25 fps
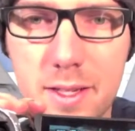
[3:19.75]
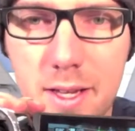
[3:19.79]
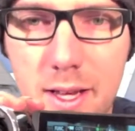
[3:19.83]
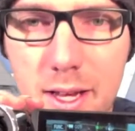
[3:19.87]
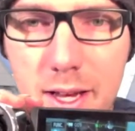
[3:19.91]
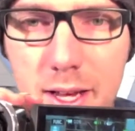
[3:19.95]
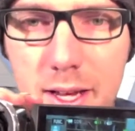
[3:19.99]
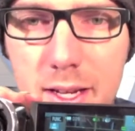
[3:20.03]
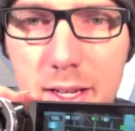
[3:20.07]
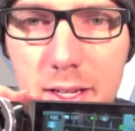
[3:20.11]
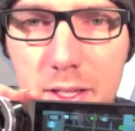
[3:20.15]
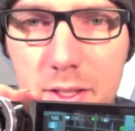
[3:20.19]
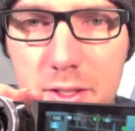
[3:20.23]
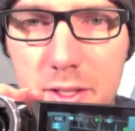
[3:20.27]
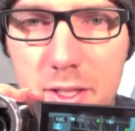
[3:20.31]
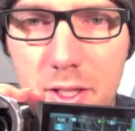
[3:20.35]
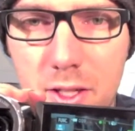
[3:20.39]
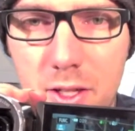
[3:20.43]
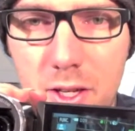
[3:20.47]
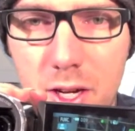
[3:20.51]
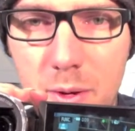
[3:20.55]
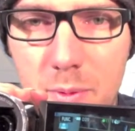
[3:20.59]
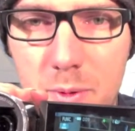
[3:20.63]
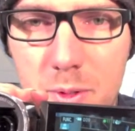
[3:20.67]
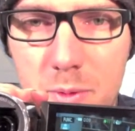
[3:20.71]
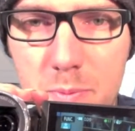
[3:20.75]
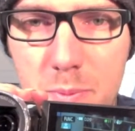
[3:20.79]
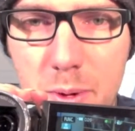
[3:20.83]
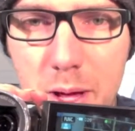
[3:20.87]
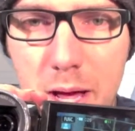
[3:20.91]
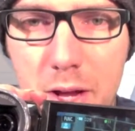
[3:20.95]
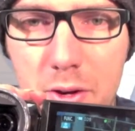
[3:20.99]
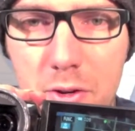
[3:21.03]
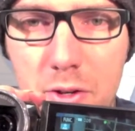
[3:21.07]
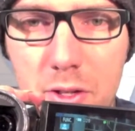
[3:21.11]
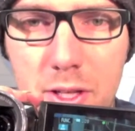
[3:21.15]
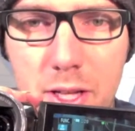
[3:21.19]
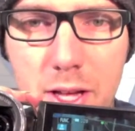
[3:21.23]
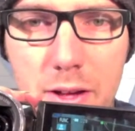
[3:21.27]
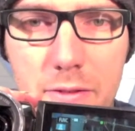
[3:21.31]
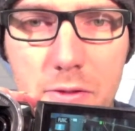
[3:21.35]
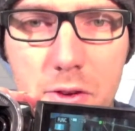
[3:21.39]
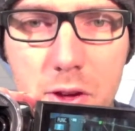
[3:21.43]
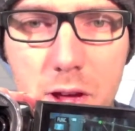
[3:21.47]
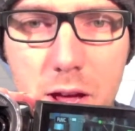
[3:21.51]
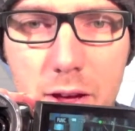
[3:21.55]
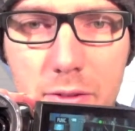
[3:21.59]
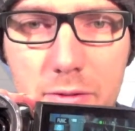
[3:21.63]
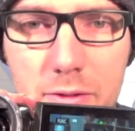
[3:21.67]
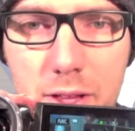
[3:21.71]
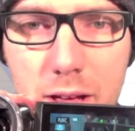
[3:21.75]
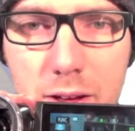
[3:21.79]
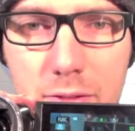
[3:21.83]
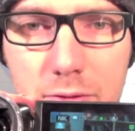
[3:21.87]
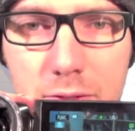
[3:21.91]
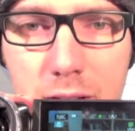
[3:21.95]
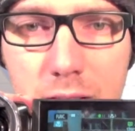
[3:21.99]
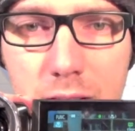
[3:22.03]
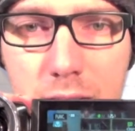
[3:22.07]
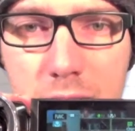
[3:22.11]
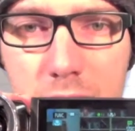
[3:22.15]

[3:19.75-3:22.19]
It'll tell you how much battery life you have left.